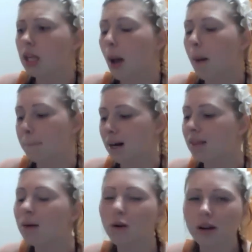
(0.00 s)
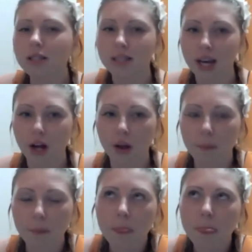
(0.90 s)
But they were on
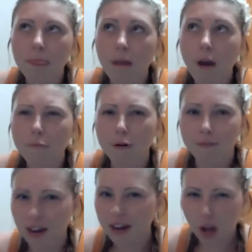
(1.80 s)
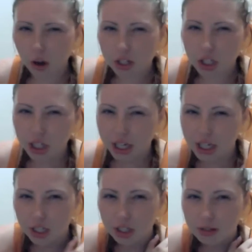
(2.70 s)
sale for $5 and
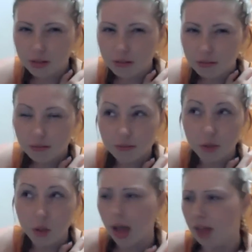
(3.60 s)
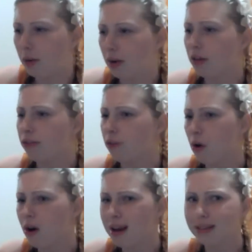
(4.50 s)
change. They were either
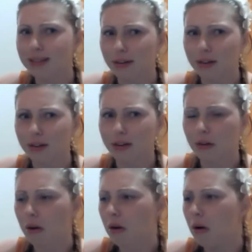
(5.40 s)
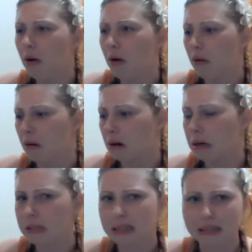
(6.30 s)
$4.97 or
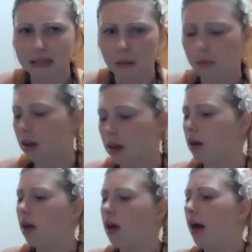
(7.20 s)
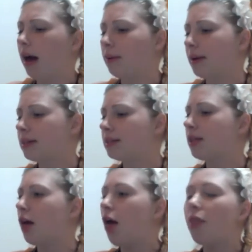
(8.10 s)
$6-something. Anyways,
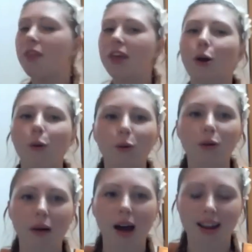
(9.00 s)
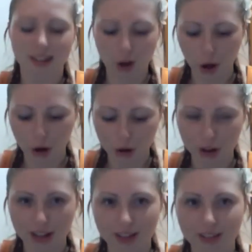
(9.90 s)
they go with my
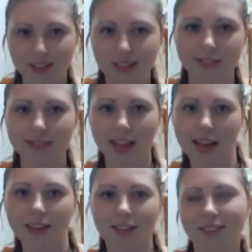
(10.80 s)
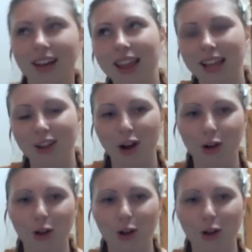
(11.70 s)
nautical, like, I like nautical